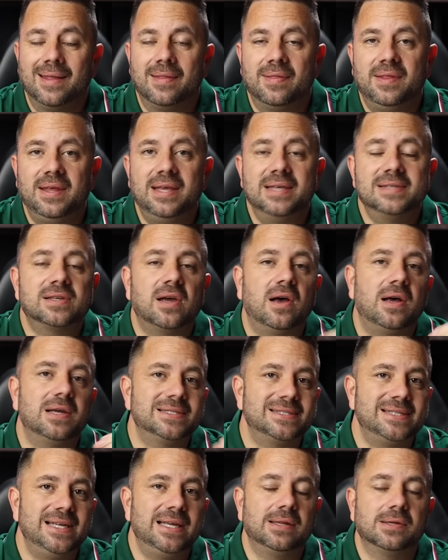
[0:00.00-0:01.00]
These
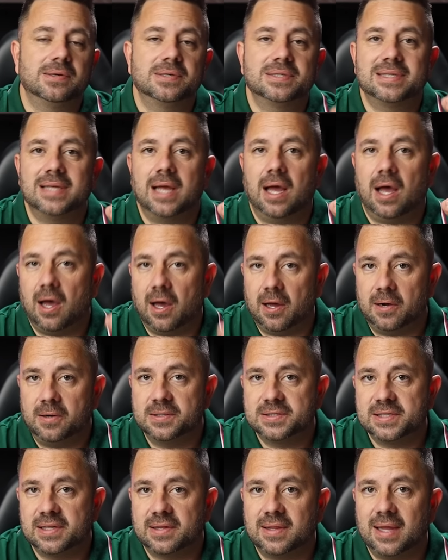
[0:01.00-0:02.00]
cost dealers
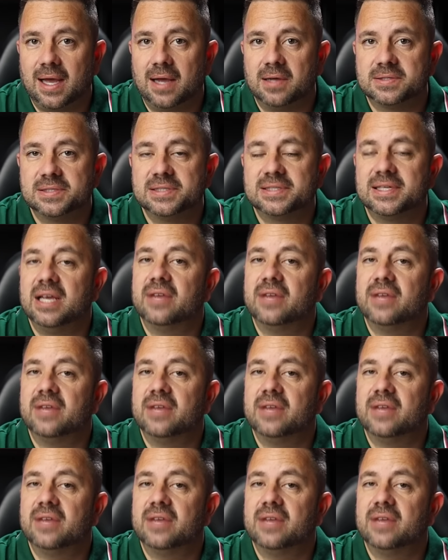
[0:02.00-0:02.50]
hundreds of thousands,